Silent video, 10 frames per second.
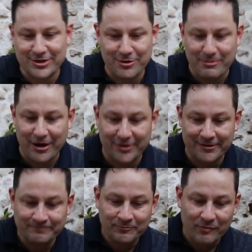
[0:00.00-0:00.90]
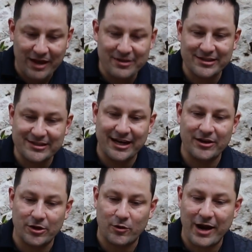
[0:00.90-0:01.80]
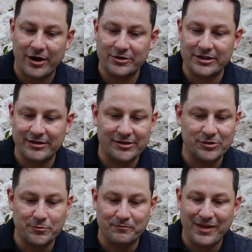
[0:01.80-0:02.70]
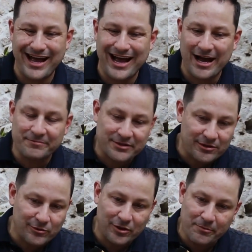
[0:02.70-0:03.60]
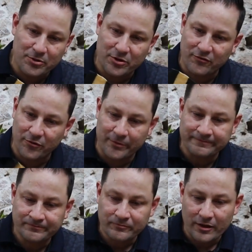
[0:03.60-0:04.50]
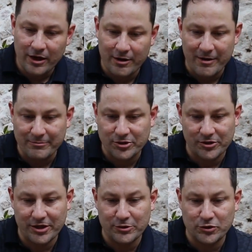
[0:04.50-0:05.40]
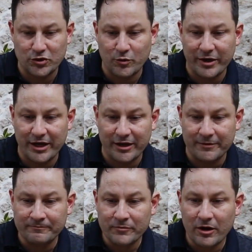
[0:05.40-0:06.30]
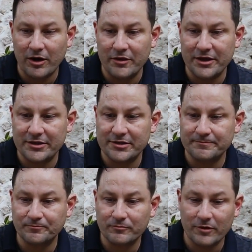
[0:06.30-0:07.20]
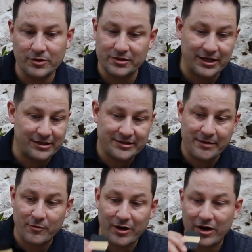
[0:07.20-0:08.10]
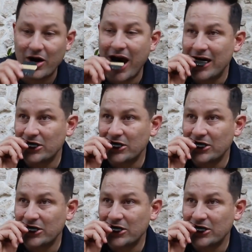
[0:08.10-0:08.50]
in your mouth. And this is kind of the crackers that they do. Absolutely beautiful. I'm sure they use squid ink on this. It's got the same cracker.